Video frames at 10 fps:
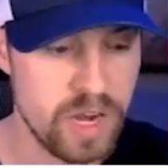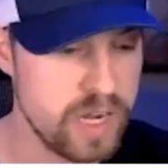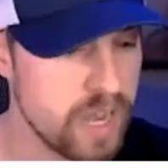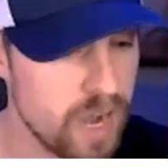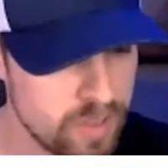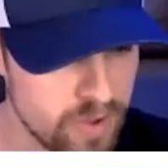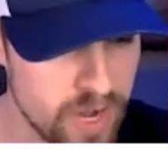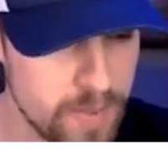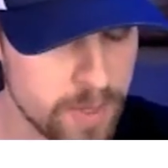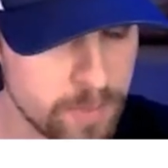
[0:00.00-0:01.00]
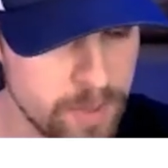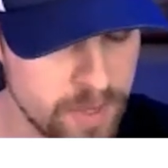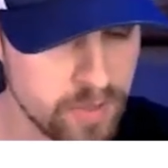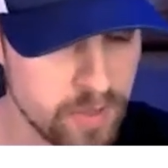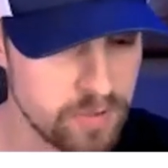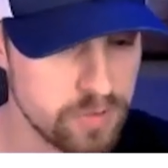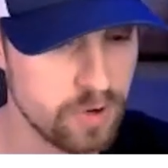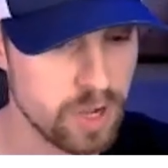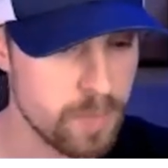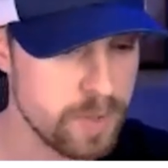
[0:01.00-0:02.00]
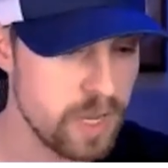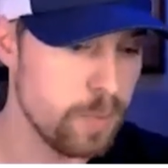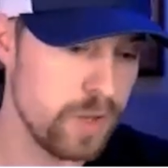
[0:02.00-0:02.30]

Any kind of dynamic pick lists are coming in